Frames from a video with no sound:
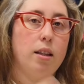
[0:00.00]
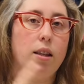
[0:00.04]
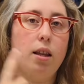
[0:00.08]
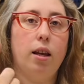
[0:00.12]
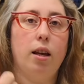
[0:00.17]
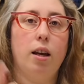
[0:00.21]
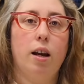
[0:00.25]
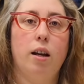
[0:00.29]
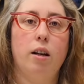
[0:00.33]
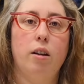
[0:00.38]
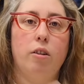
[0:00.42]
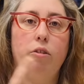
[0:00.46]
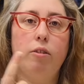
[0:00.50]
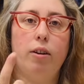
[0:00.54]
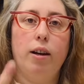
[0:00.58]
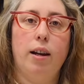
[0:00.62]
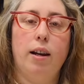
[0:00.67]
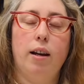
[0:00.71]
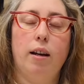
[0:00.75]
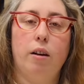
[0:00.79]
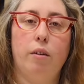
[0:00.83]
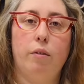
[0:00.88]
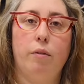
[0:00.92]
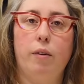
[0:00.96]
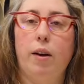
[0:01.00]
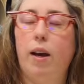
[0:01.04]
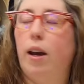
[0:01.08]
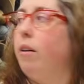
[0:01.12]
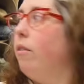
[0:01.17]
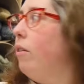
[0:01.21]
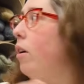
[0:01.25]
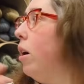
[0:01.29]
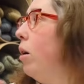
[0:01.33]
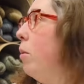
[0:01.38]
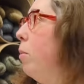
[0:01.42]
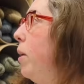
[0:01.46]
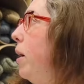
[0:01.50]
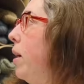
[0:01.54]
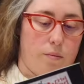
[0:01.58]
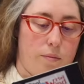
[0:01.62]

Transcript: they kind of create like a Fabel pattern.